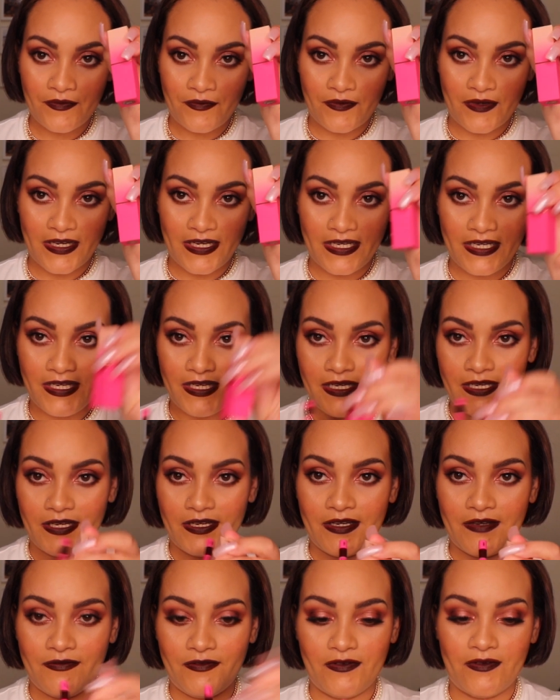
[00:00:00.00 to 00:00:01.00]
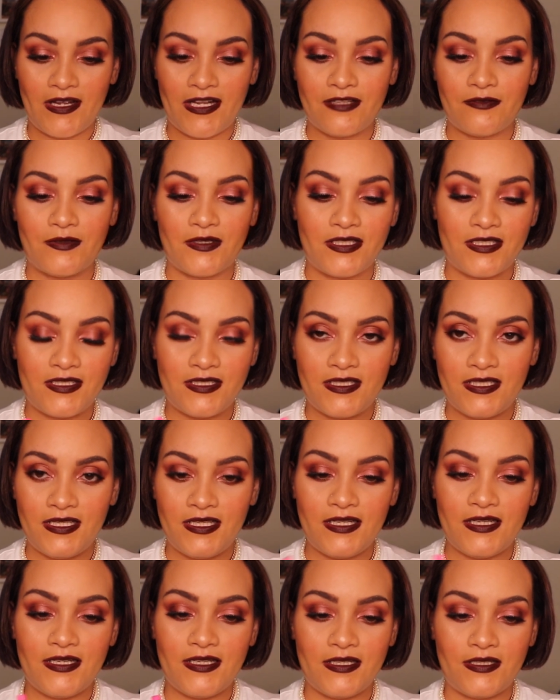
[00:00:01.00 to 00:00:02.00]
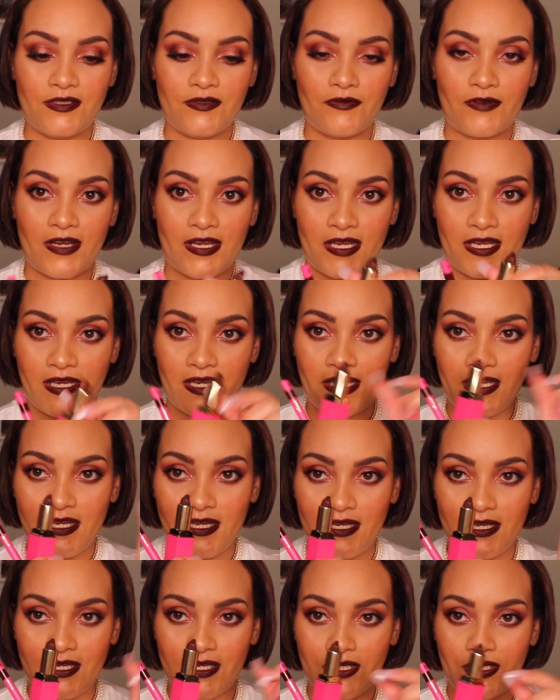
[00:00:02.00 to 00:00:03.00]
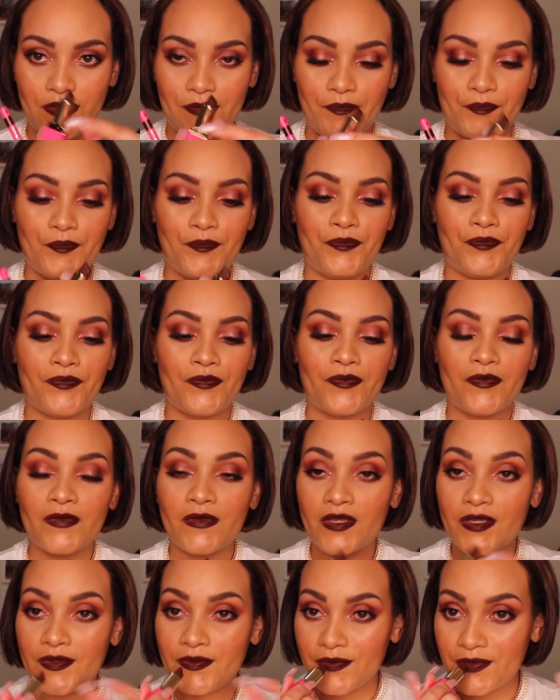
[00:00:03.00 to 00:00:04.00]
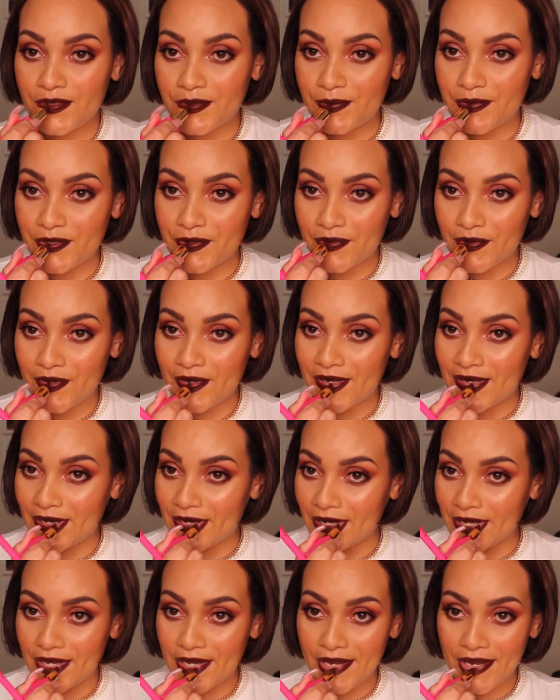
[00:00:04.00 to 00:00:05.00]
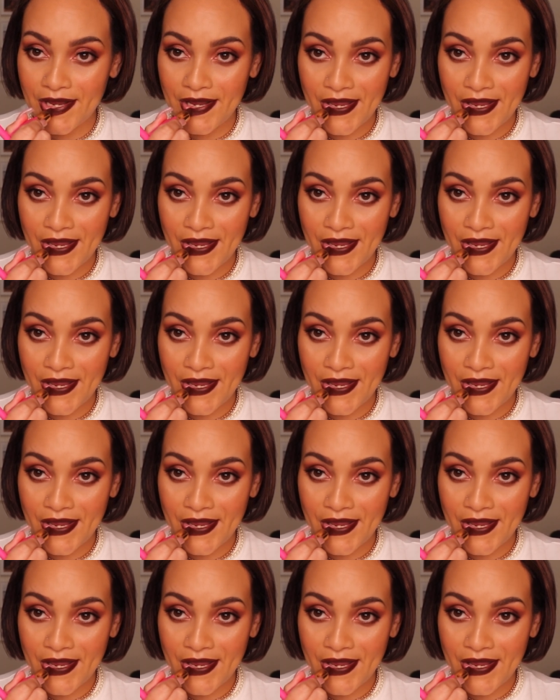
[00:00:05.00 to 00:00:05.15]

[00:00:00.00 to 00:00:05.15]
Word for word: Right here, if you guys want to see it, it's right here. Very beautiful color.